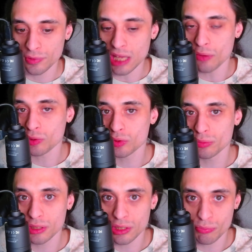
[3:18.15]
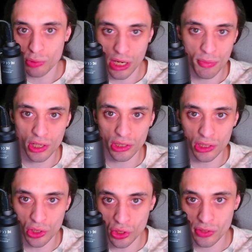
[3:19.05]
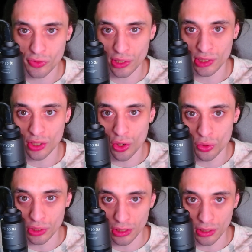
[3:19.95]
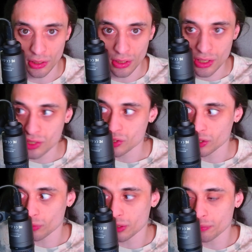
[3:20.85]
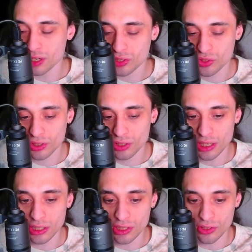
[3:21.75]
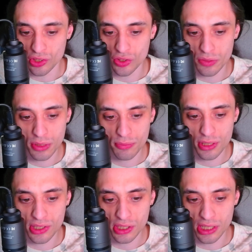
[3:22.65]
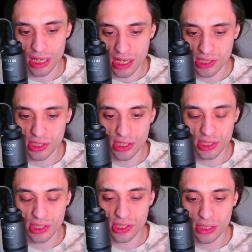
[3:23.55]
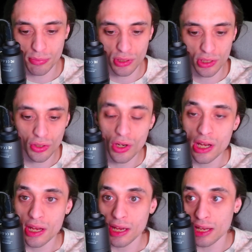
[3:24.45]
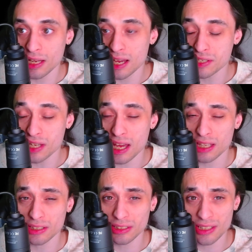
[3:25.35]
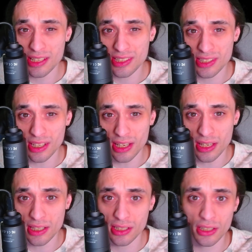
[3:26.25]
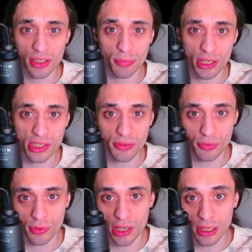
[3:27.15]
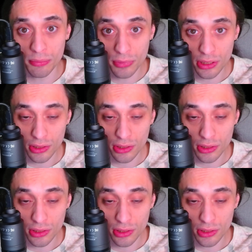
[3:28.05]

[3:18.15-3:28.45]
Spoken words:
That one will be primarily used for encoding. So you want to make sure that your streaming PC has a decent CPU and has at least 8 GB of RAM.